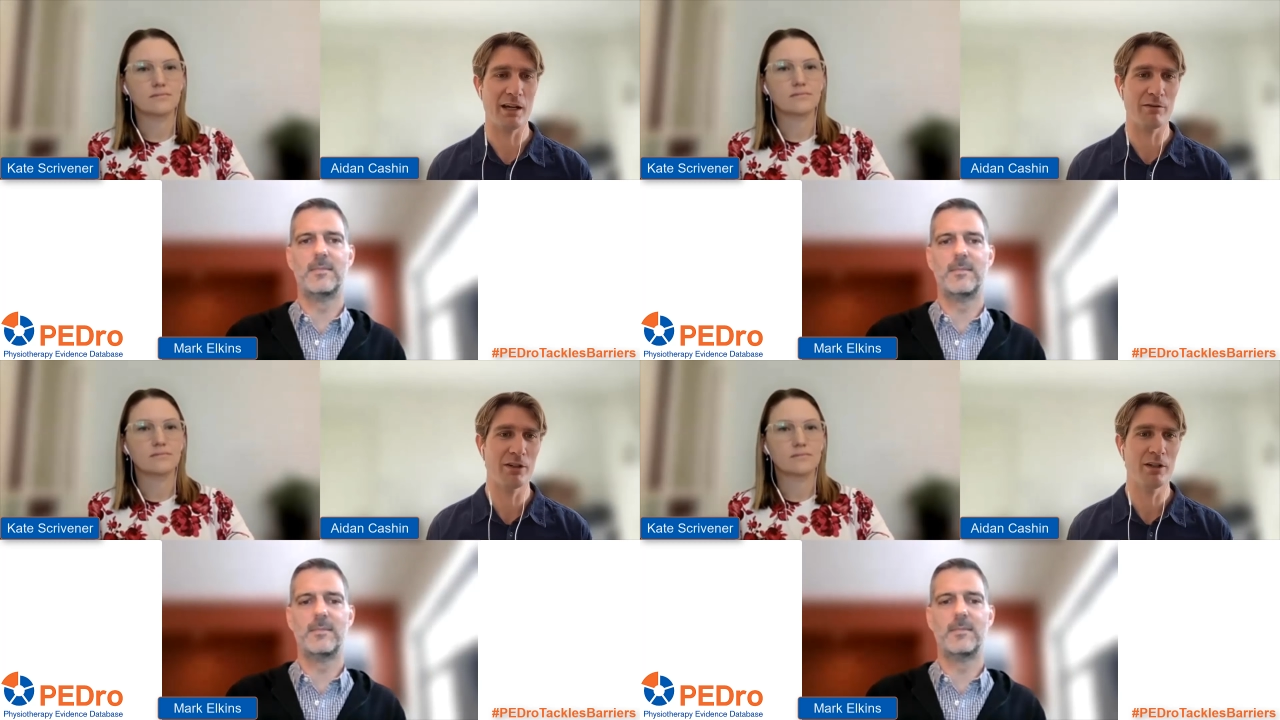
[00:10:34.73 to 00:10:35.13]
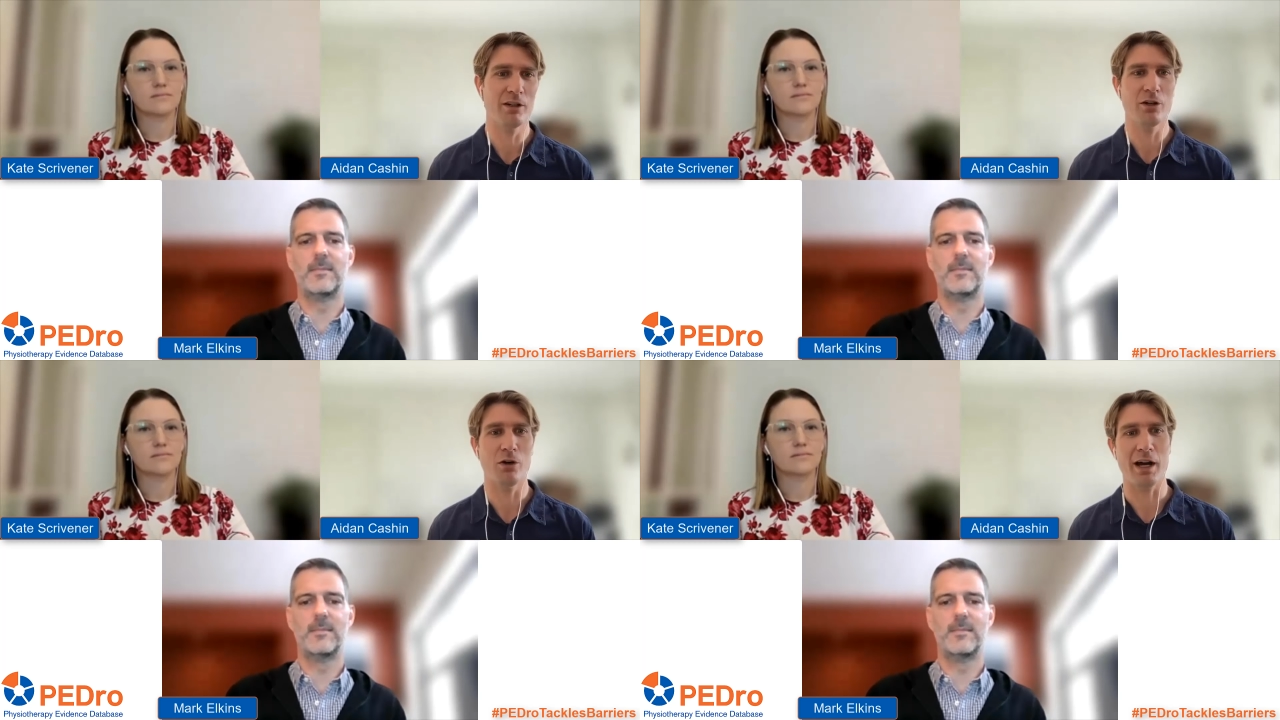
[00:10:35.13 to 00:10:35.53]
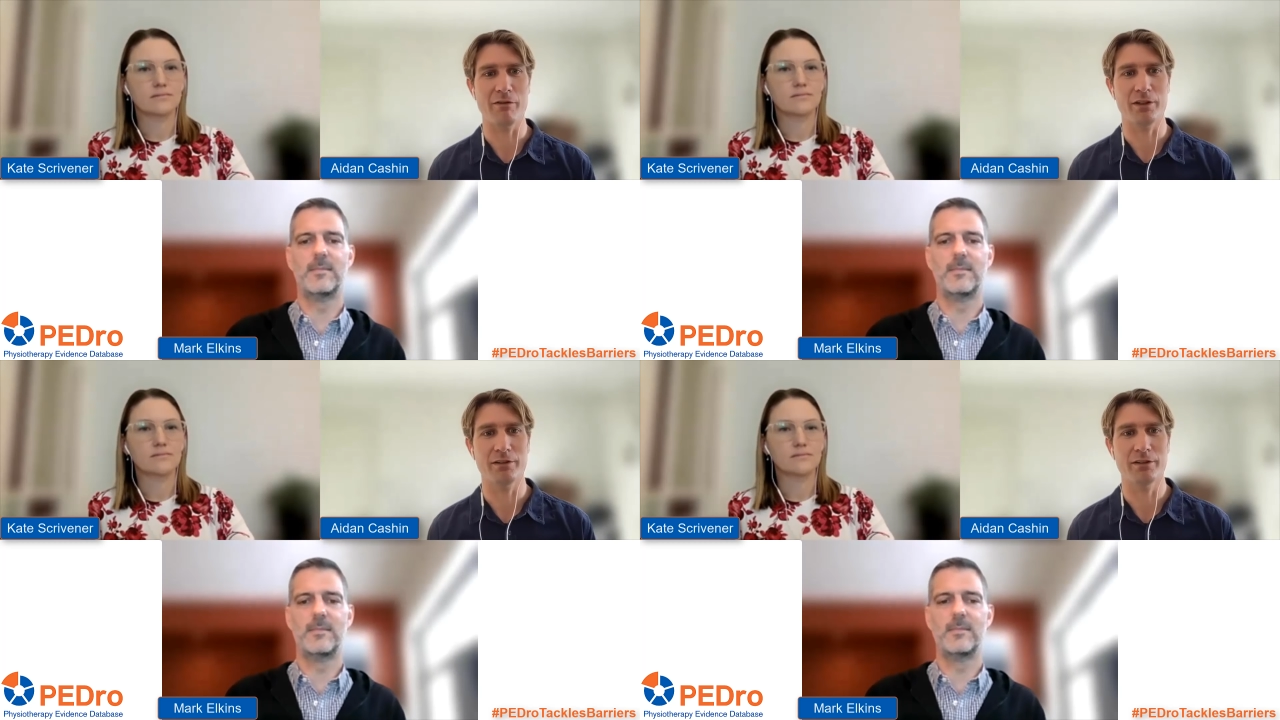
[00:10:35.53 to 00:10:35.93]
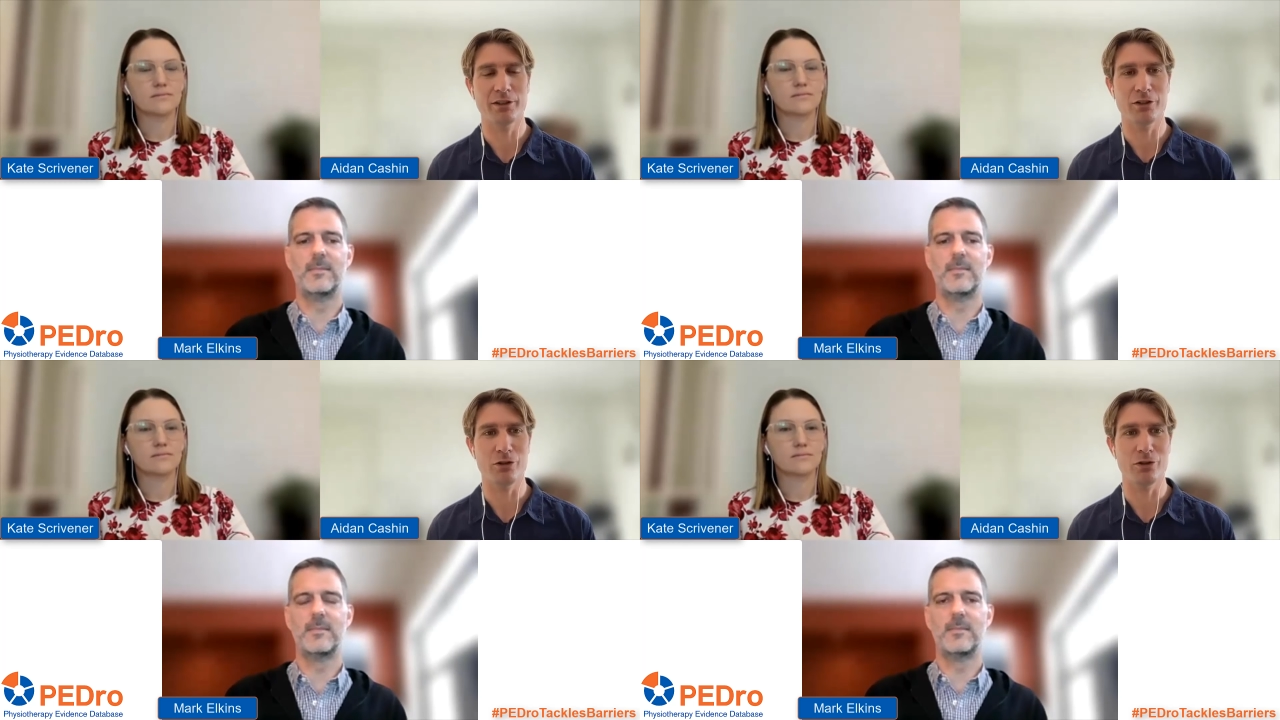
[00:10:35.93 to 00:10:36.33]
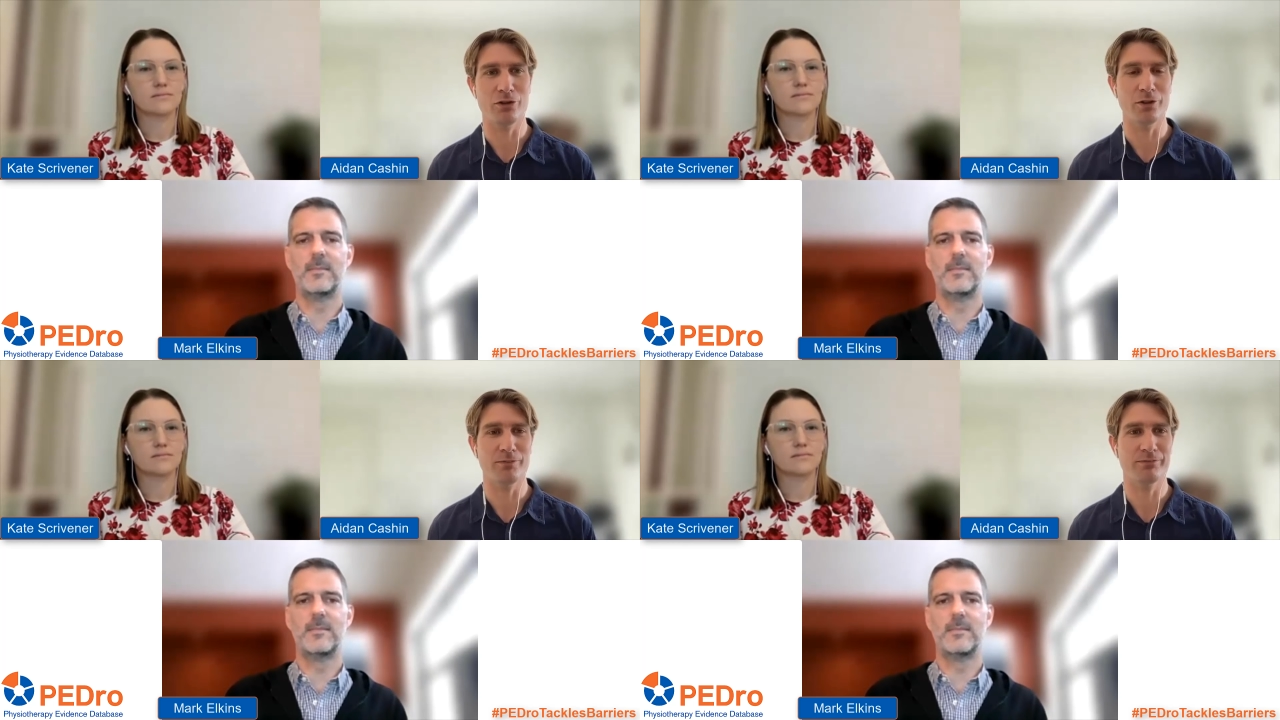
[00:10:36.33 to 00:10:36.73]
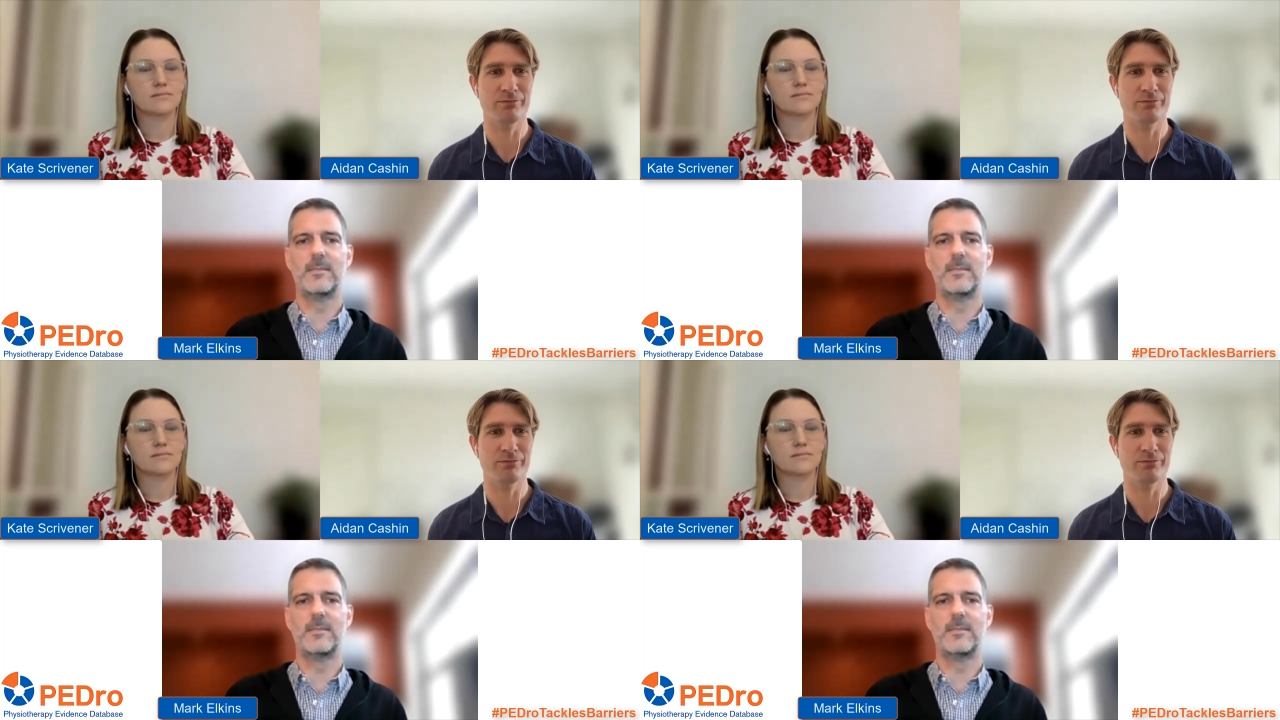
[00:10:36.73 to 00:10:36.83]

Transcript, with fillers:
Speaker 1: have or haven't used it.